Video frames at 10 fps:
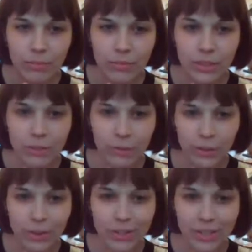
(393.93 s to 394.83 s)

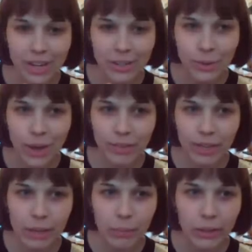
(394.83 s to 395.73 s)
difficult. I do have
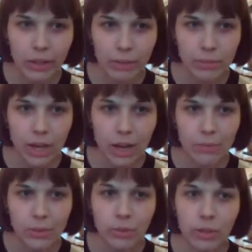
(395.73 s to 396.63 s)
a gaming
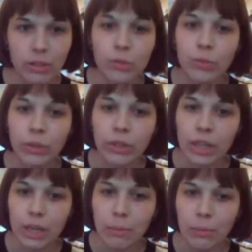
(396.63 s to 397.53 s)
laptop, so it is fully
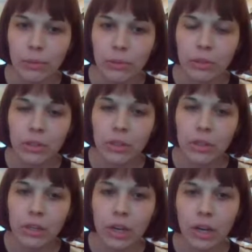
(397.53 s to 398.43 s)
capable
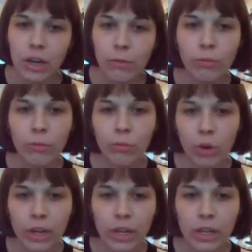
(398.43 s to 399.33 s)
of
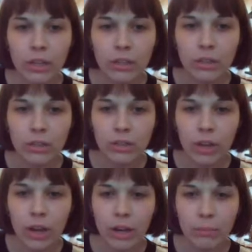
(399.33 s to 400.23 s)
running
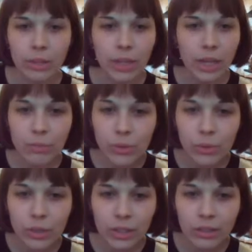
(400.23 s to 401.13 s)
games
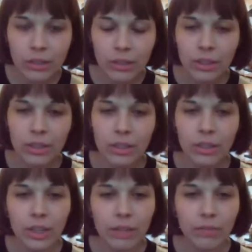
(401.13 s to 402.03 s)
on.
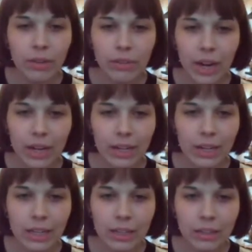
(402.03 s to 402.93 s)
Like, I've never had
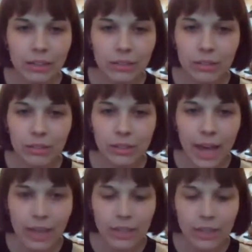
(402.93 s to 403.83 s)
any
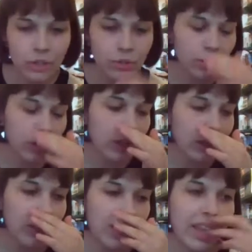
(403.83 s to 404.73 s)
lag issues or
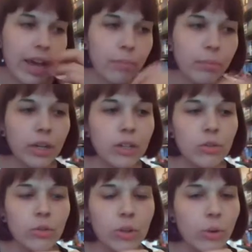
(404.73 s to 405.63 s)
anything like that, but I
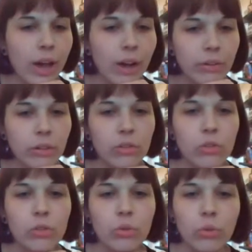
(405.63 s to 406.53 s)
don't know how it'll
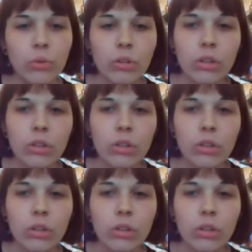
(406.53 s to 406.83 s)
do